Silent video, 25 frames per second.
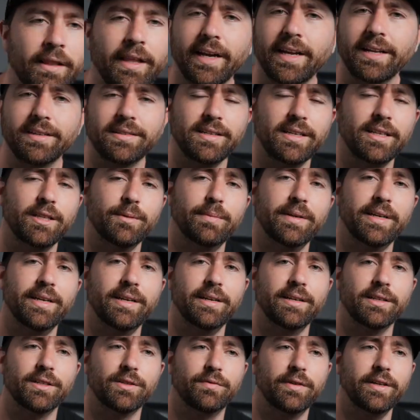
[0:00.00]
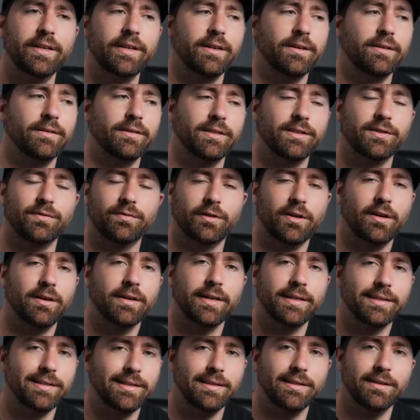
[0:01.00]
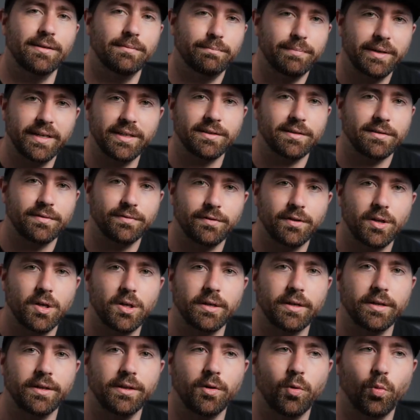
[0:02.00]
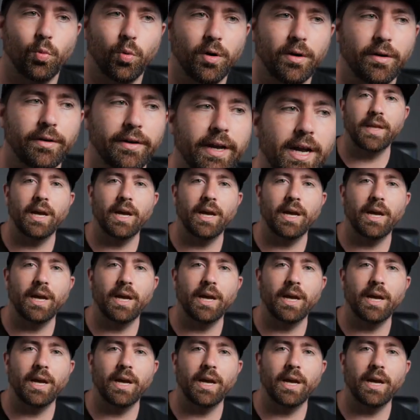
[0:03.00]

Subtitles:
Like I said at the beginning of this video, this vlog isn't the best vlog in the world.